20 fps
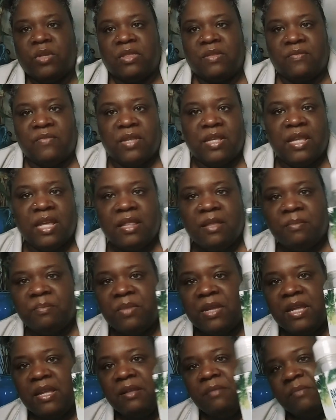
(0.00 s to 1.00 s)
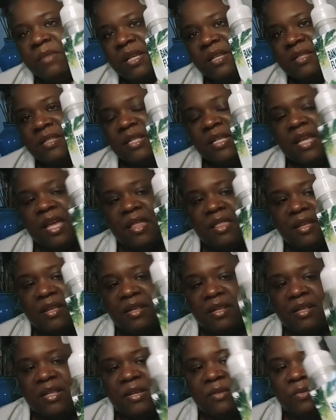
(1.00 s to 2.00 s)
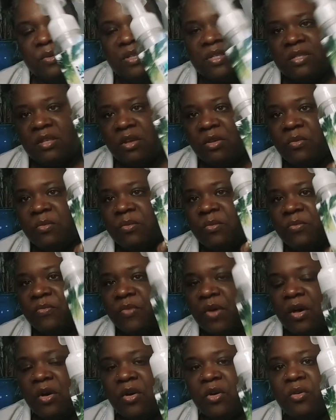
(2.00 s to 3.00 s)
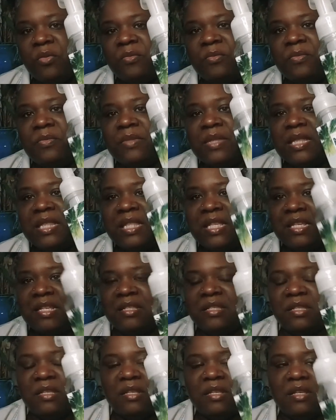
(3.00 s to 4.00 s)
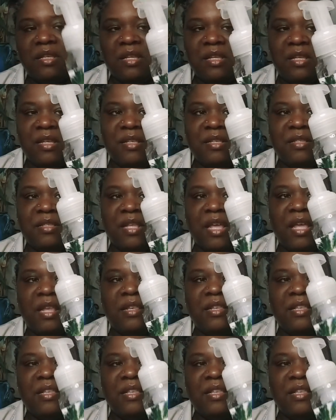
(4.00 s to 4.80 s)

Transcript: with the vanilla bean mixed together in the liquid soap foam. This is a